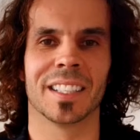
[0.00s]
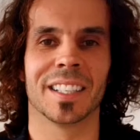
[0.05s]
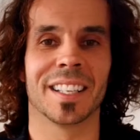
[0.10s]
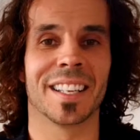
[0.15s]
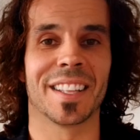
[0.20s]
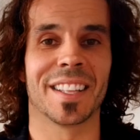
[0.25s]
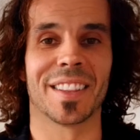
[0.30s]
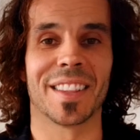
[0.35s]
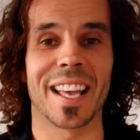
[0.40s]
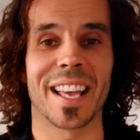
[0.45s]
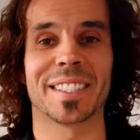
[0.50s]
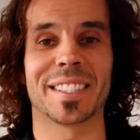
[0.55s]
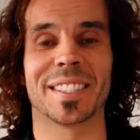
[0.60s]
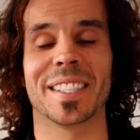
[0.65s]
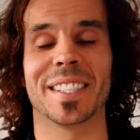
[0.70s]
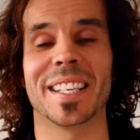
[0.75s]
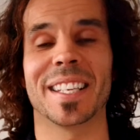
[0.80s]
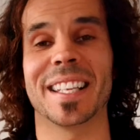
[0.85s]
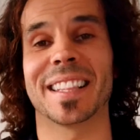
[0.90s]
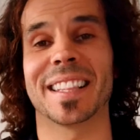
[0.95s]
That's it, the
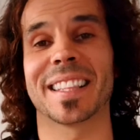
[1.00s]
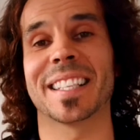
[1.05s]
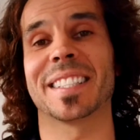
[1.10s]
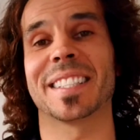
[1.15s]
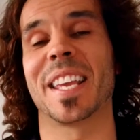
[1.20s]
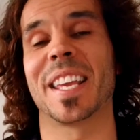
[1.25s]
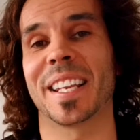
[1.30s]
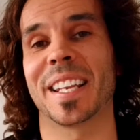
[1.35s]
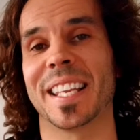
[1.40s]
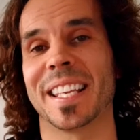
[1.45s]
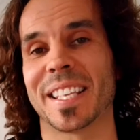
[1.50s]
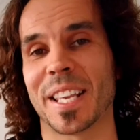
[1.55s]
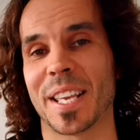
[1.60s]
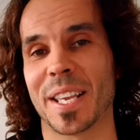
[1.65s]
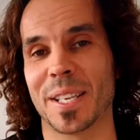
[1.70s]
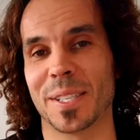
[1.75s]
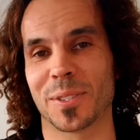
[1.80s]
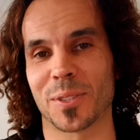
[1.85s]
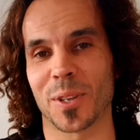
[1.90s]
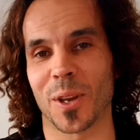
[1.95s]
ticketing is
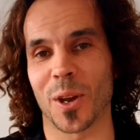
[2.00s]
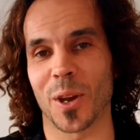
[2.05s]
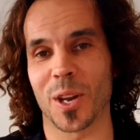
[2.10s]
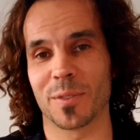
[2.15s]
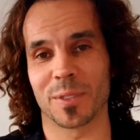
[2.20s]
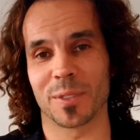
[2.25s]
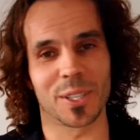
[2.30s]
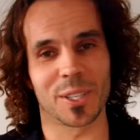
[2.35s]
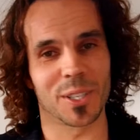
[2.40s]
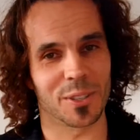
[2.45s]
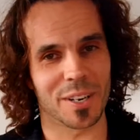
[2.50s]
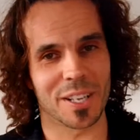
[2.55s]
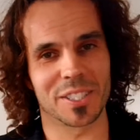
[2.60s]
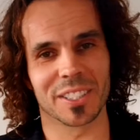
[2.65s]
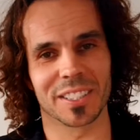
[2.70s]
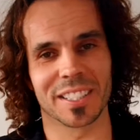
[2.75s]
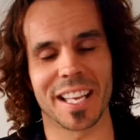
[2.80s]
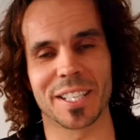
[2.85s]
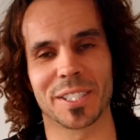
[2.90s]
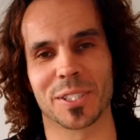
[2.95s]
over.
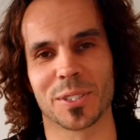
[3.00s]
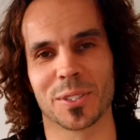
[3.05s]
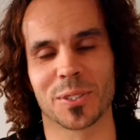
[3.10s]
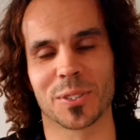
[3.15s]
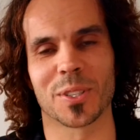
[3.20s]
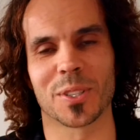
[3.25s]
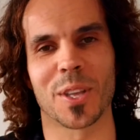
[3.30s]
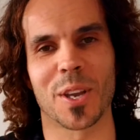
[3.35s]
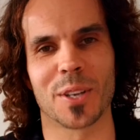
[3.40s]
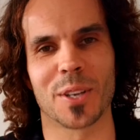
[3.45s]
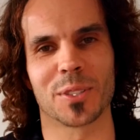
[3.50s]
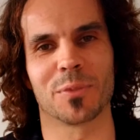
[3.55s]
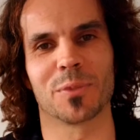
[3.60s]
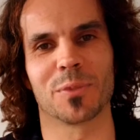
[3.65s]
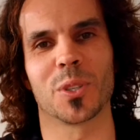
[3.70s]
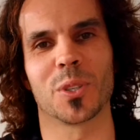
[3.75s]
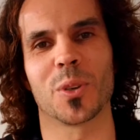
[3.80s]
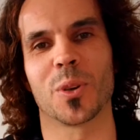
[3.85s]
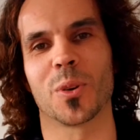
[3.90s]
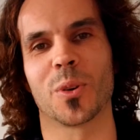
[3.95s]
Congratulations to those of you
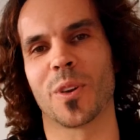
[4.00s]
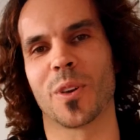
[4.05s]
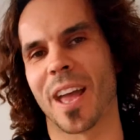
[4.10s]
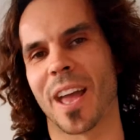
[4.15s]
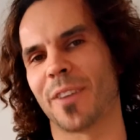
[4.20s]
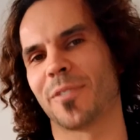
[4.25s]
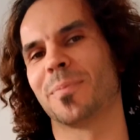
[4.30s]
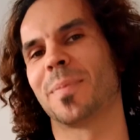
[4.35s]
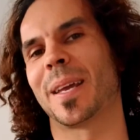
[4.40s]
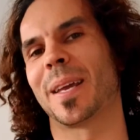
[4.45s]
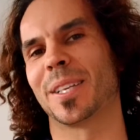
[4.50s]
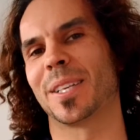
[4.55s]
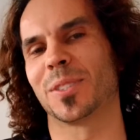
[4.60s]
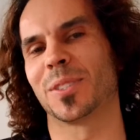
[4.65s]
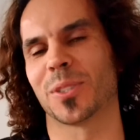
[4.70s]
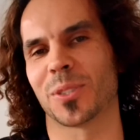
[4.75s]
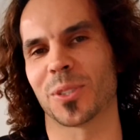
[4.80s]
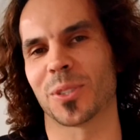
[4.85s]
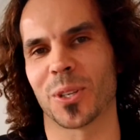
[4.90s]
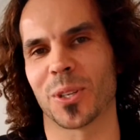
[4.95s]
who have managed to
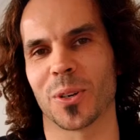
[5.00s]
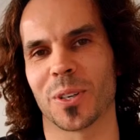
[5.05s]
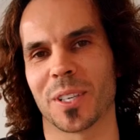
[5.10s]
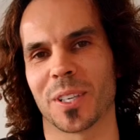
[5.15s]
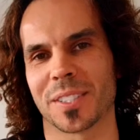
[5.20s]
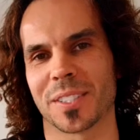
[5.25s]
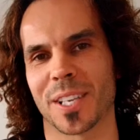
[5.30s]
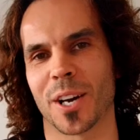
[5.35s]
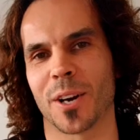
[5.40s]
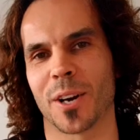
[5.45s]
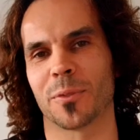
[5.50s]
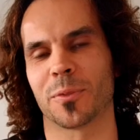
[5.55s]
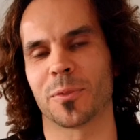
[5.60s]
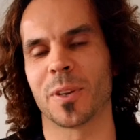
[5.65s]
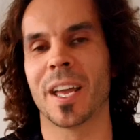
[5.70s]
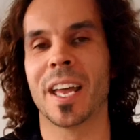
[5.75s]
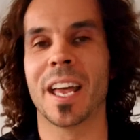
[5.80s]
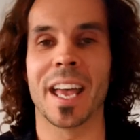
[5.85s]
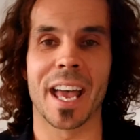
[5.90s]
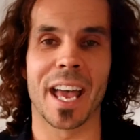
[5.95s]
secure yourself
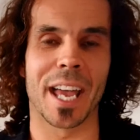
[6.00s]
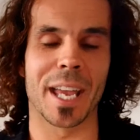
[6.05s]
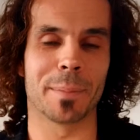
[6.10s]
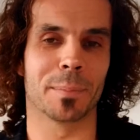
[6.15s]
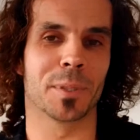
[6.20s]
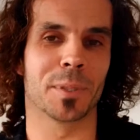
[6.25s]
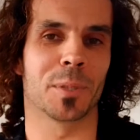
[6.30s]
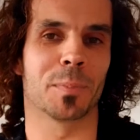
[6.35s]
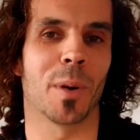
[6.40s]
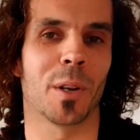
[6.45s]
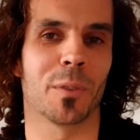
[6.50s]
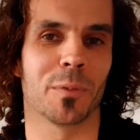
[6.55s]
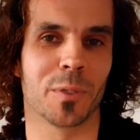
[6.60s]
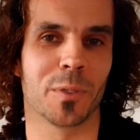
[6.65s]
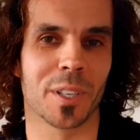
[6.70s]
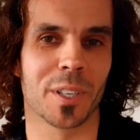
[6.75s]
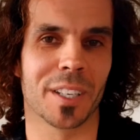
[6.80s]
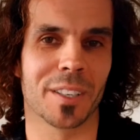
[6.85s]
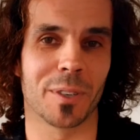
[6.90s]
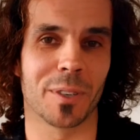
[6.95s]
a spot
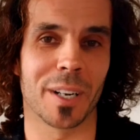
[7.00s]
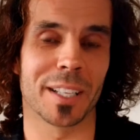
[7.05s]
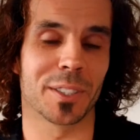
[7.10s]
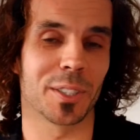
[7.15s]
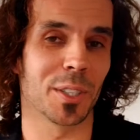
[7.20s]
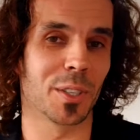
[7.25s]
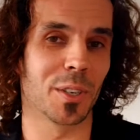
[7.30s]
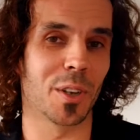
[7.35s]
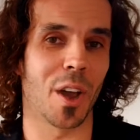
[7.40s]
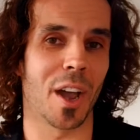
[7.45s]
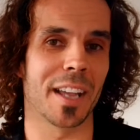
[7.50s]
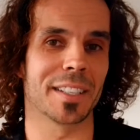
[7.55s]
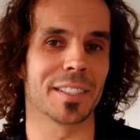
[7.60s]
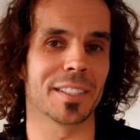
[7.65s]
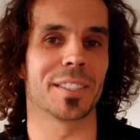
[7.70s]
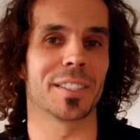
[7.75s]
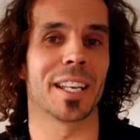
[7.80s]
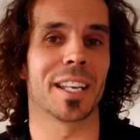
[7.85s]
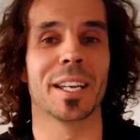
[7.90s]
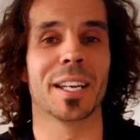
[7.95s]
for tonight's
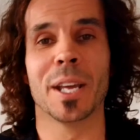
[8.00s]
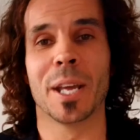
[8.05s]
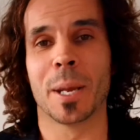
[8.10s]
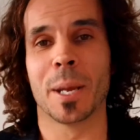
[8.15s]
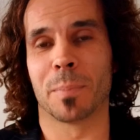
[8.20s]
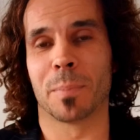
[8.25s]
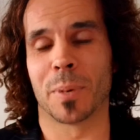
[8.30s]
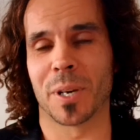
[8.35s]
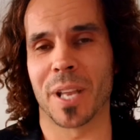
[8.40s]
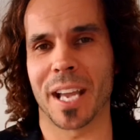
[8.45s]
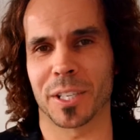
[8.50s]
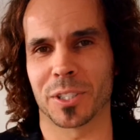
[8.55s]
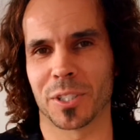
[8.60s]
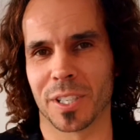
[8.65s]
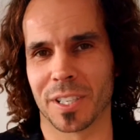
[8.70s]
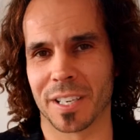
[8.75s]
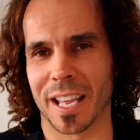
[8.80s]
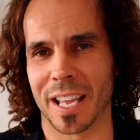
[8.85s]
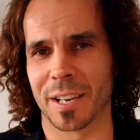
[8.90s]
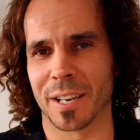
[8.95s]
production
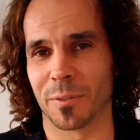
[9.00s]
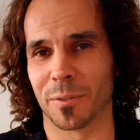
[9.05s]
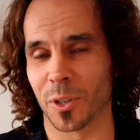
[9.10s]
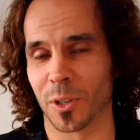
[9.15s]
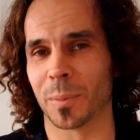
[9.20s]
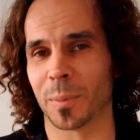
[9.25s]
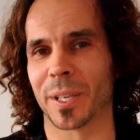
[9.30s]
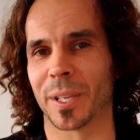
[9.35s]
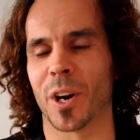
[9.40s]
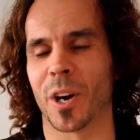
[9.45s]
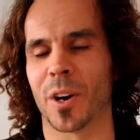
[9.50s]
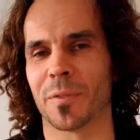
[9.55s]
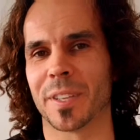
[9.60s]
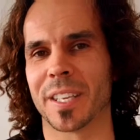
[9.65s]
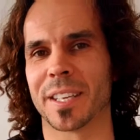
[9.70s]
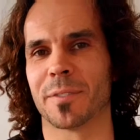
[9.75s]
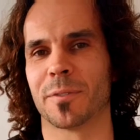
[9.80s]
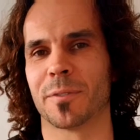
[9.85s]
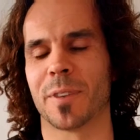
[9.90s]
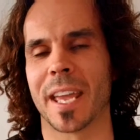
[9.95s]
and filming of the
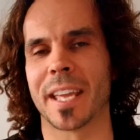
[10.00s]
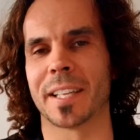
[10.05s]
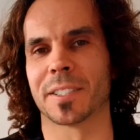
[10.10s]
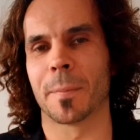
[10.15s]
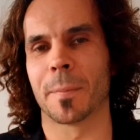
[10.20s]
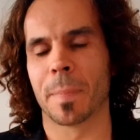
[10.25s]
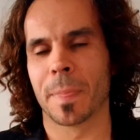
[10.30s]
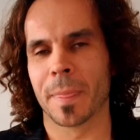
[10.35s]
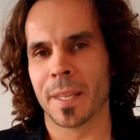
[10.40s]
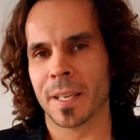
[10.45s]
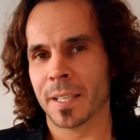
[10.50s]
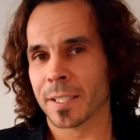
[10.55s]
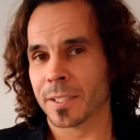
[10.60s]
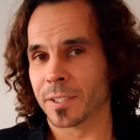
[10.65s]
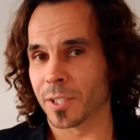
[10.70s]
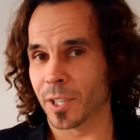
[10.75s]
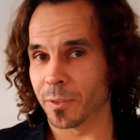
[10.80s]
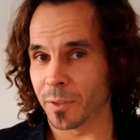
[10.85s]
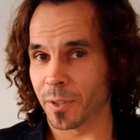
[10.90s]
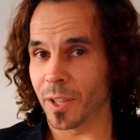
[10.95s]
event. So for
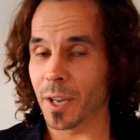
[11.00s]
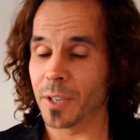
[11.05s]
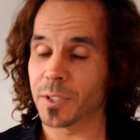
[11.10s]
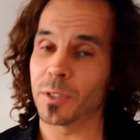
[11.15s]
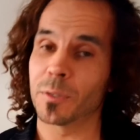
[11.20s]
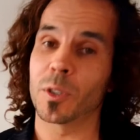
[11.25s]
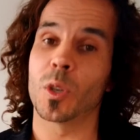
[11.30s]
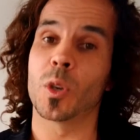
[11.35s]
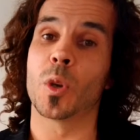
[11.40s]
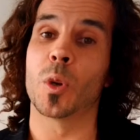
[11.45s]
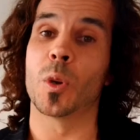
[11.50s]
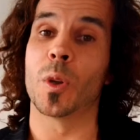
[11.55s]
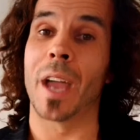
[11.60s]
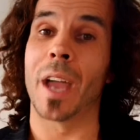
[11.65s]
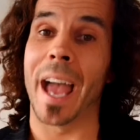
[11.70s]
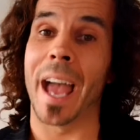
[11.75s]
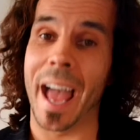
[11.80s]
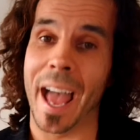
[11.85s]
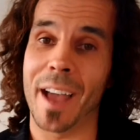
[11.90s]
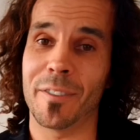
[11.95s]
those of you who
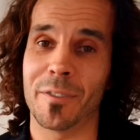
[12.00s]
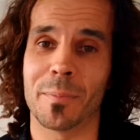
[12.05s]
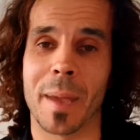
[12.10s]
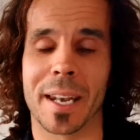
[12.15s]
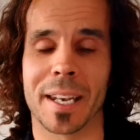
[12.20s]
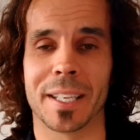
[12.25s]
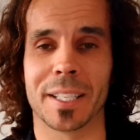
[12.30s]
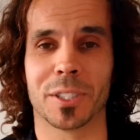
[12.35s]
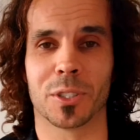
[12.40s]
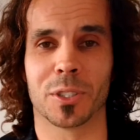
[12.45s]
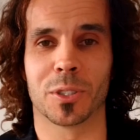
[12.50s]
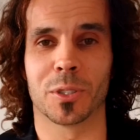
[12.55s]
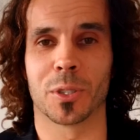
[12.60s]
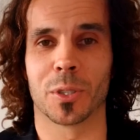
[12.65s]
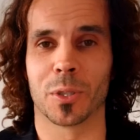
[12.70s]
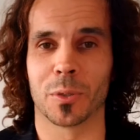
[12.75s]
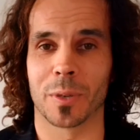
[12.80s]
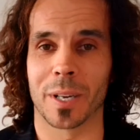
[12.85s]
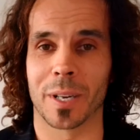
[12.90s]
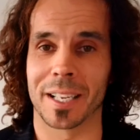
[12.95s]
have managed to
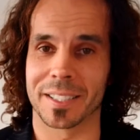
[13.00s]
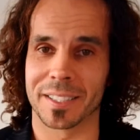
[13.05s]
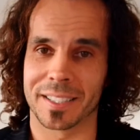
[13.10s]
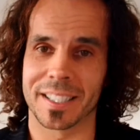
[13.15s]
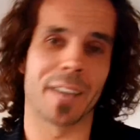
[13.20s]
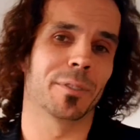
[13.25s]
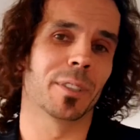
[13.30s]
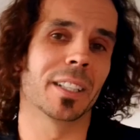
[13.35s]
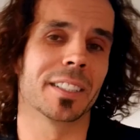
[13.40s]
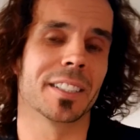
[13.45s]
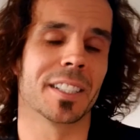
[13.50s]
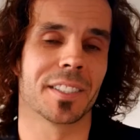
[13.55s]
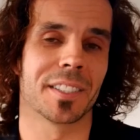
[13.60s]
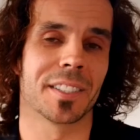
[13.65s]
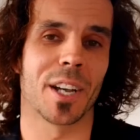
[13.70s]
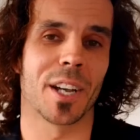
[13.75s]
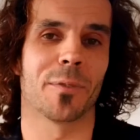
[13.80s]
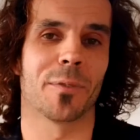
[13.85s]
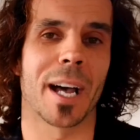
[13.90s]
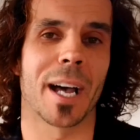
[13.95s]
snavel yourself
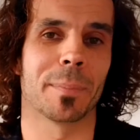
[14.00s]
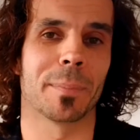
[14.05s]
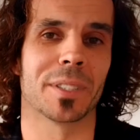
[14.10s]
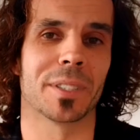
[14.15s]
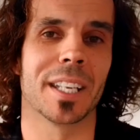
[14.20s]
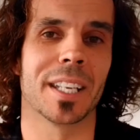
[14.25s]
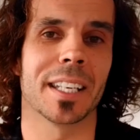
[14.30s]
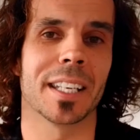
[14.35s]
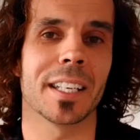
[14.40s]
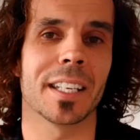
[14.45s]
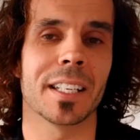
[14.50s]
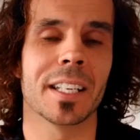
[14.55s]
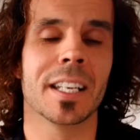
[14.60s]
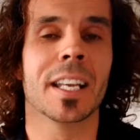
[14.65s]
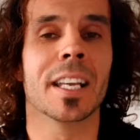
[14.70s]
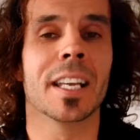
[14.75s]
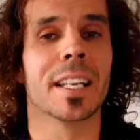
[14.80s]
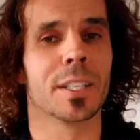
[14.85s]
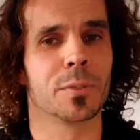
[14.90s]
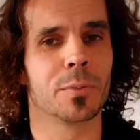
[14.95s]
up a ticket, it's
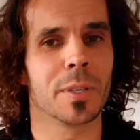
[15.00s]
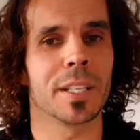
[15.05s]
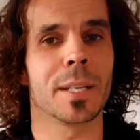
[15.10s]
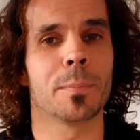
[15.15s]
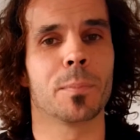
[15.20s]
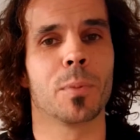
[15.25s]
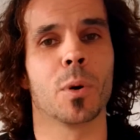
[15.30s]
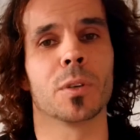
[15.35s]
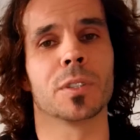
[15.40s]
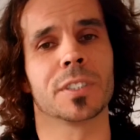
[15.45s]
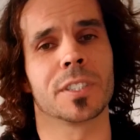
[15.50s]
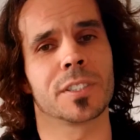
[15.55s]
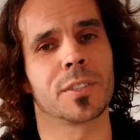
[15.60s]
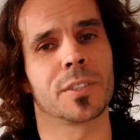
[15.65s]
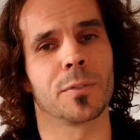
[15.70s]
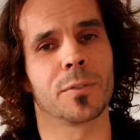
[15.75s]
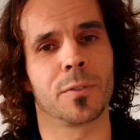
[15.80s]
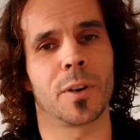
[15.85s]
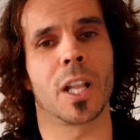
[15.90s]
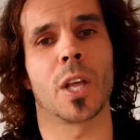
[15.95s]
really important just to
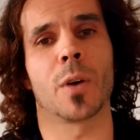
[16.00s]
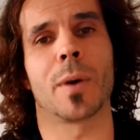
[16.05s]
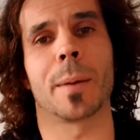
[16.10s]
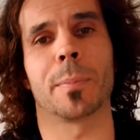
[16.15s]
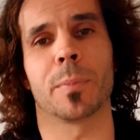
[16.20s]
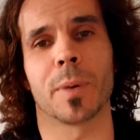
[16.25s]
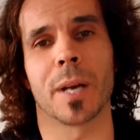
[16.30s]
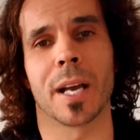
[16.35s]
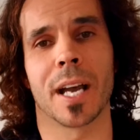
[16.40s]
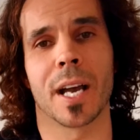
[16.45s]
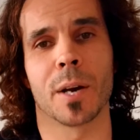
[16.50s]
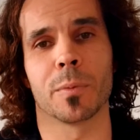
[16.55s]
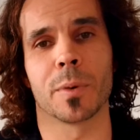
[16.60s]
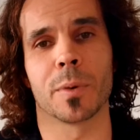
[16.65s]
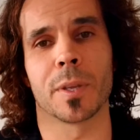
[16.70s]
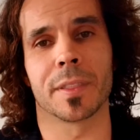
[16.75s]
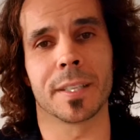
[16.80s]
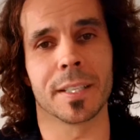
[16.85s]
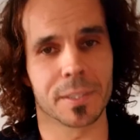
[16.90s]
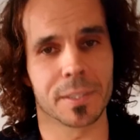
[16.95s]
follow up with this
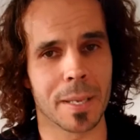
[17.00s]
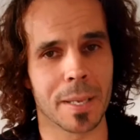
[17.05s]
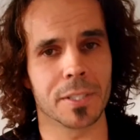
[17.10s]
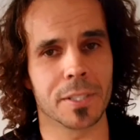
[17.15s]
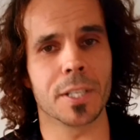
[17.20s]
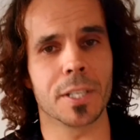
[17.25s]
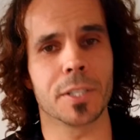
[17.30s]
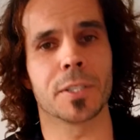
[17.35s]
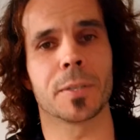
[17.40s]
message.